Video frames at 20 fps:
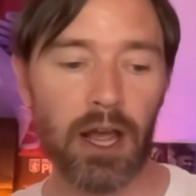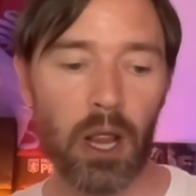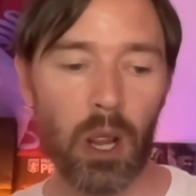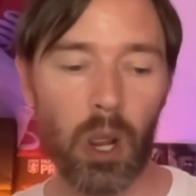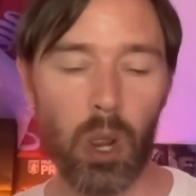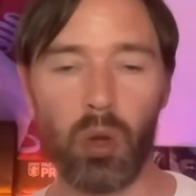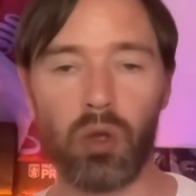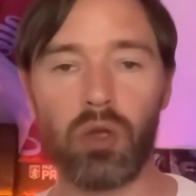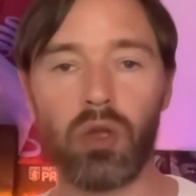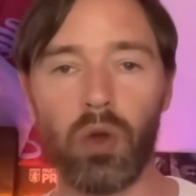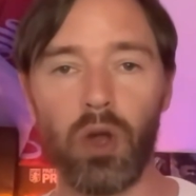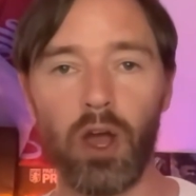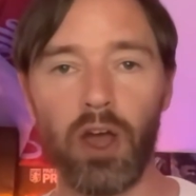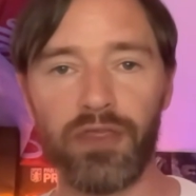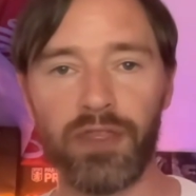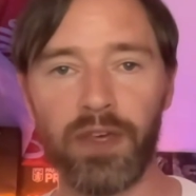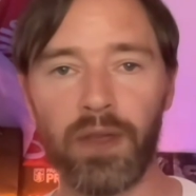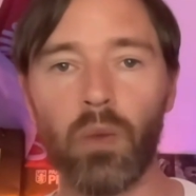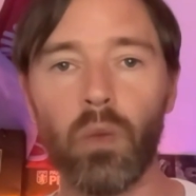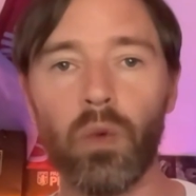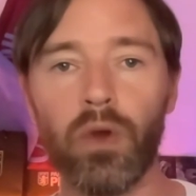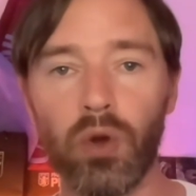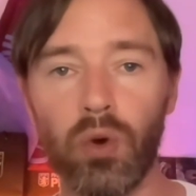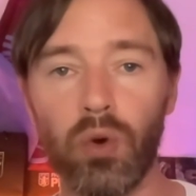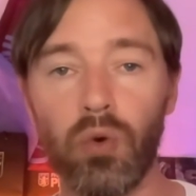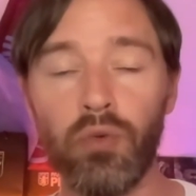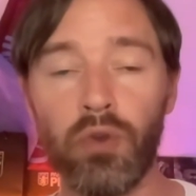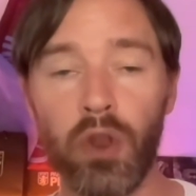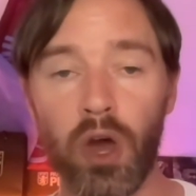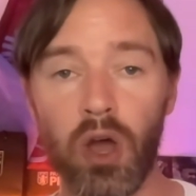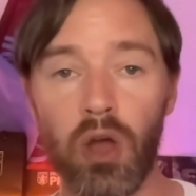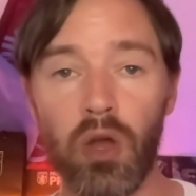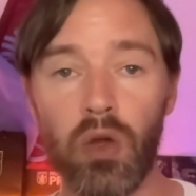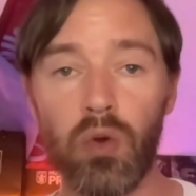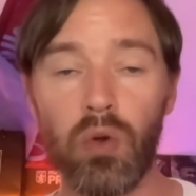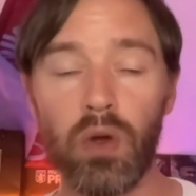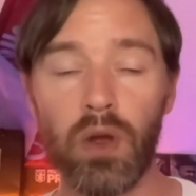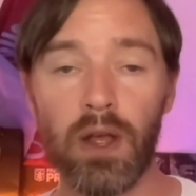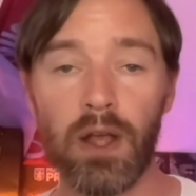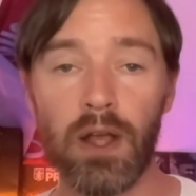Look, I think we all
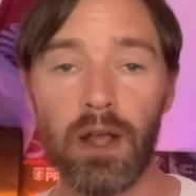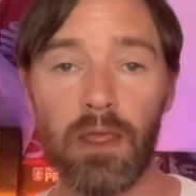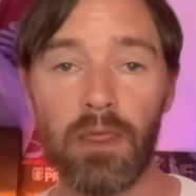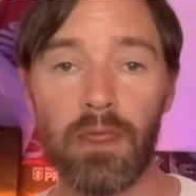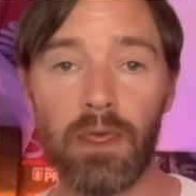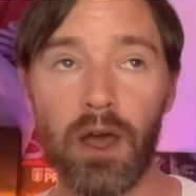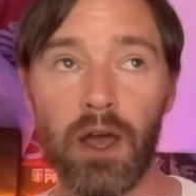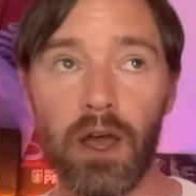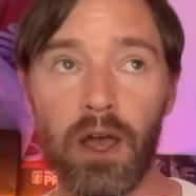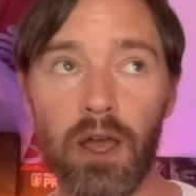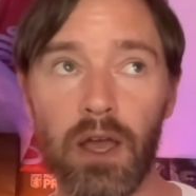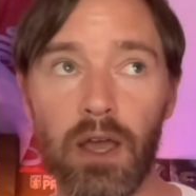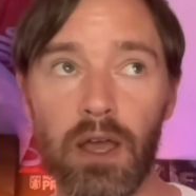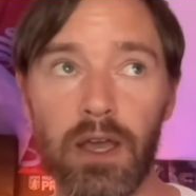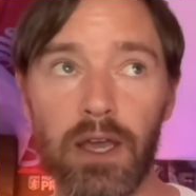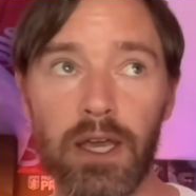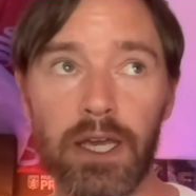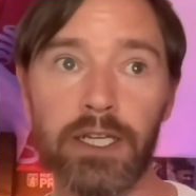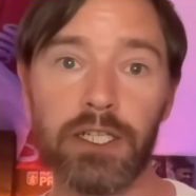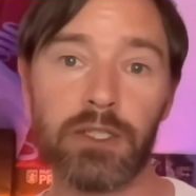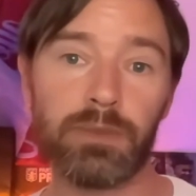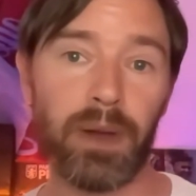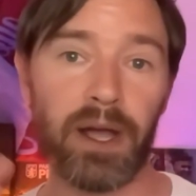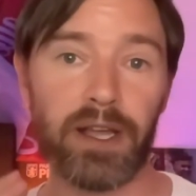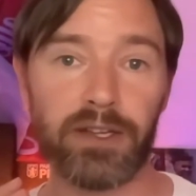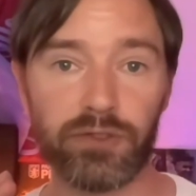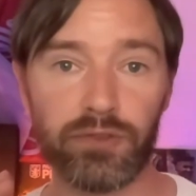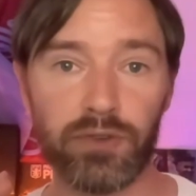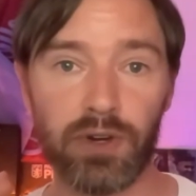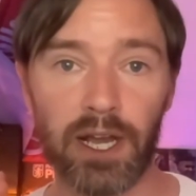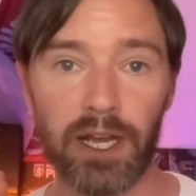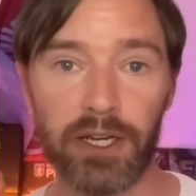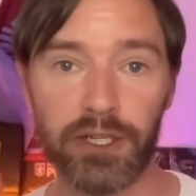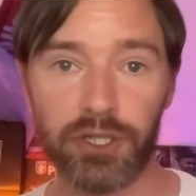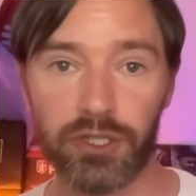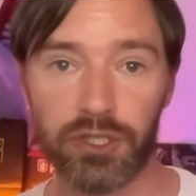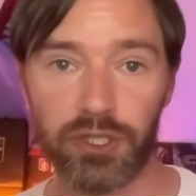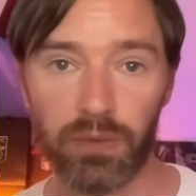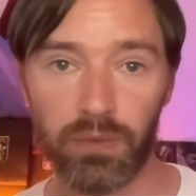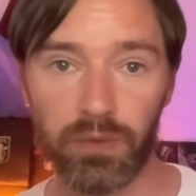know that his past
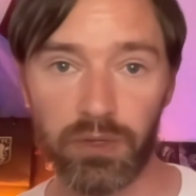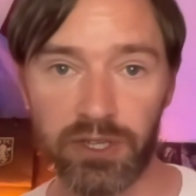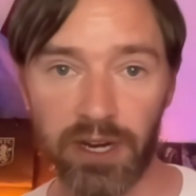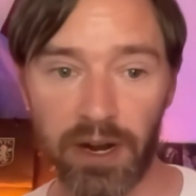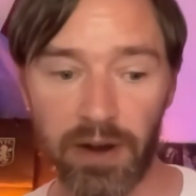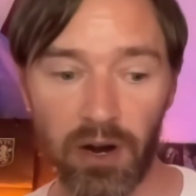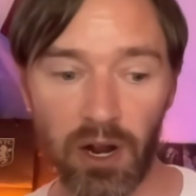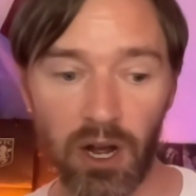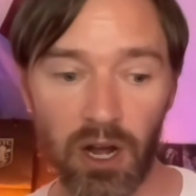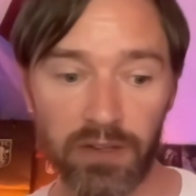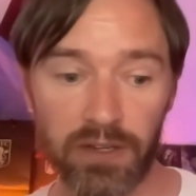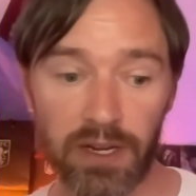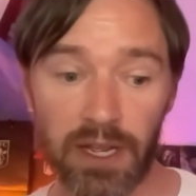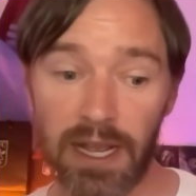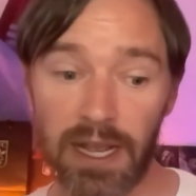relationship with Gerrard,